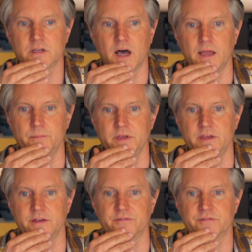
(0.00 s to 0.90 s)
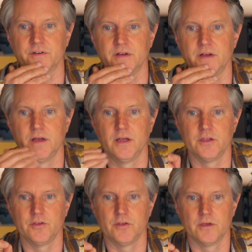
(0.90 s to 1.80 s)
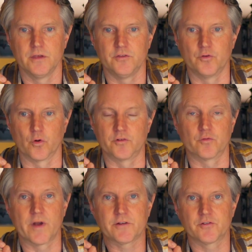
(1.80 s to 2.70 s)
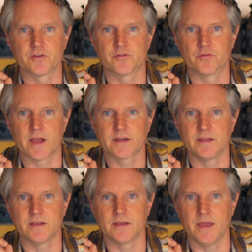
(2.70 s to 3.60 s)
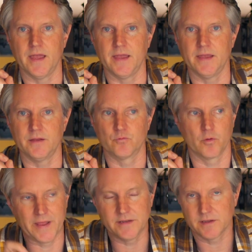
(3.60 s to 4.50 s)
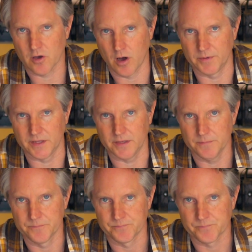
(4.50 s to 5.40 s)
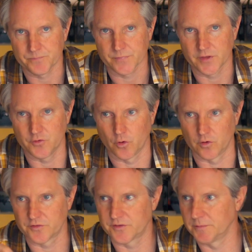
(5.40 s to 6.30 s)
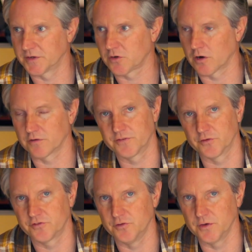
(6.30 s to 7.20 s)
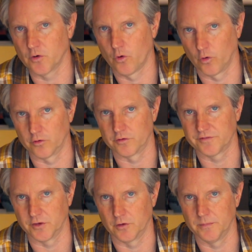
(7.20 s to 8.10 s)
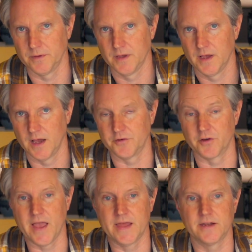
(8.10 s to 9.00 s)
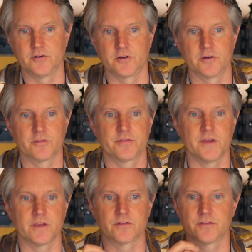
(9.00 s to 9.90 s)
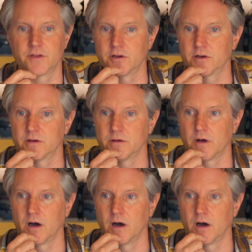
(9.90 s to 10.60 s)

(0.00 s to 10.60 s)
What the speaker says: time if your director is directing a romantic comedy, your cinematographer is shooting a horror film, and your editor thinks they're